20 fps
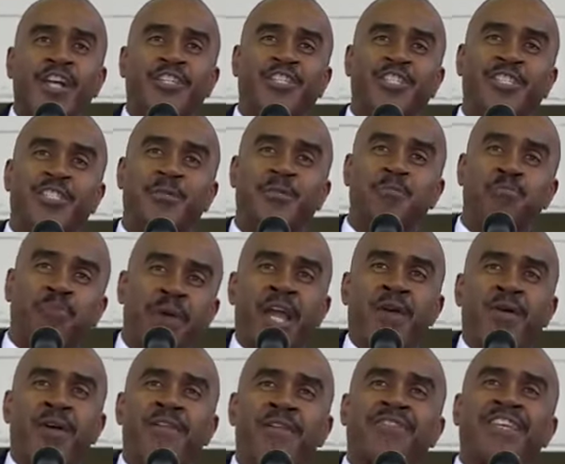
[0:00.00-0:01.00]
The
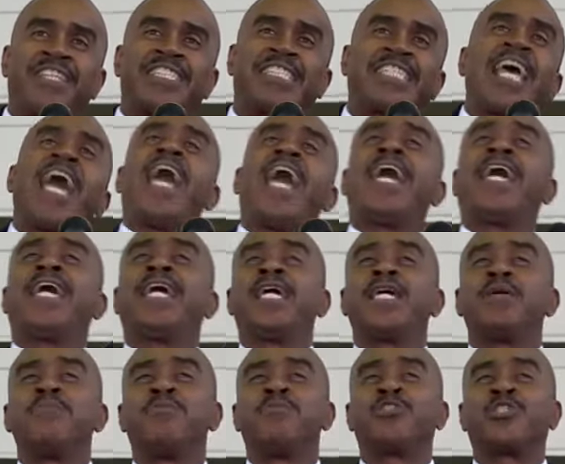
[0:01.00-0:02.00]
spirit, the
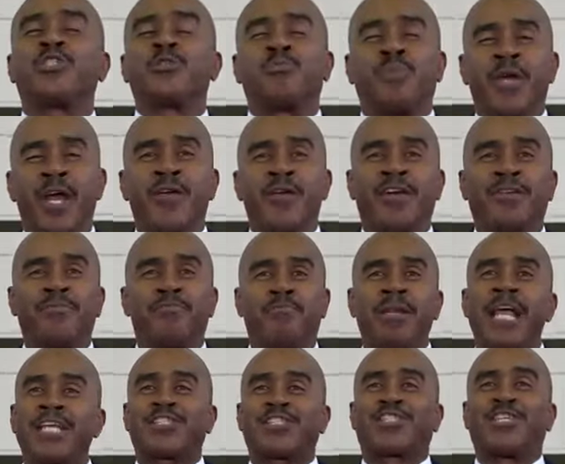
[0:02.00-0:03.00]
same
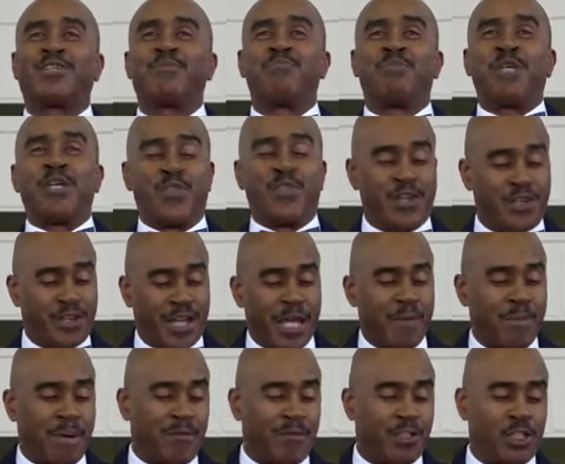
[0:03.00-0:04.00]
spirit, blessed be the
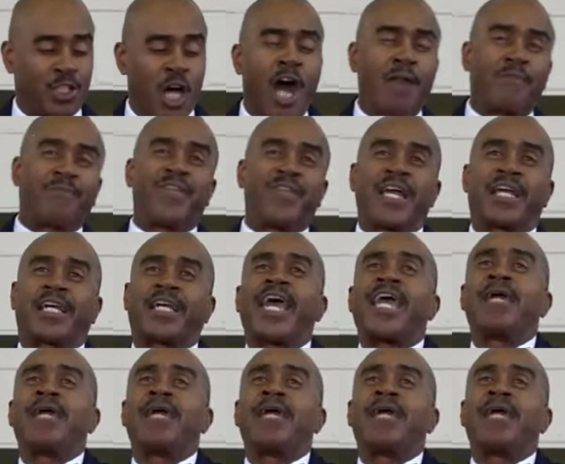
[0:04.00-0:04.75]
name of God, that